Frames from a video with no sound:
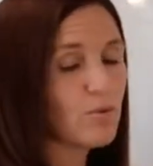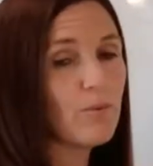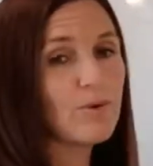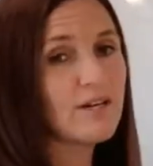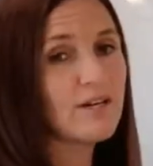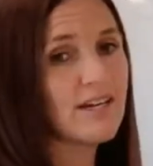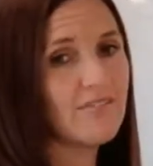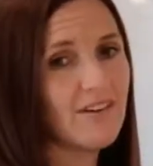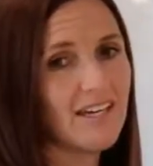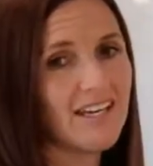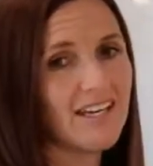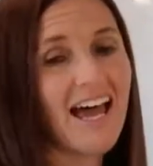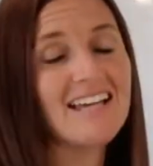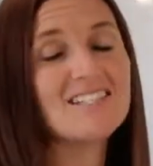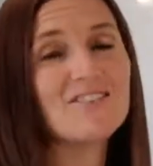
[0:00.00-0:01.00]
what we're given
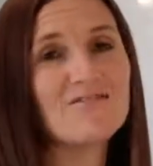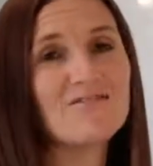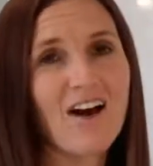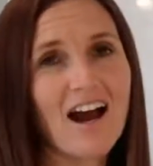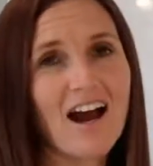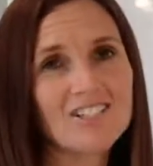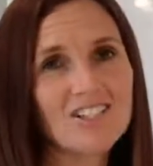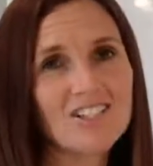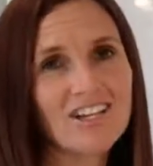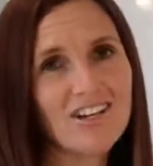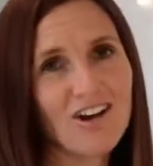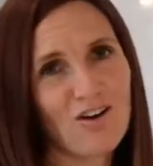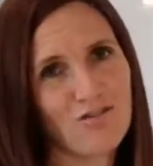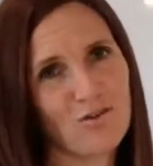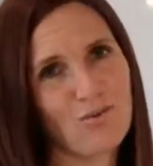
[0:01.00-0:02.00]
as a fraction
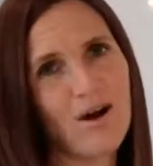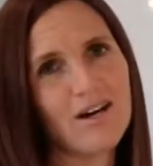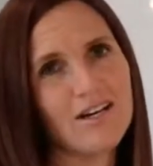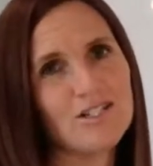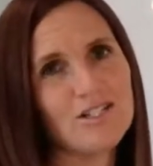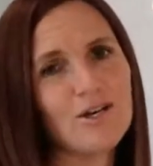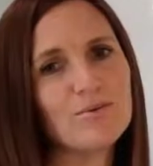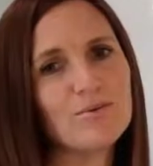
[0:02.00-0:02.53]
over 1. So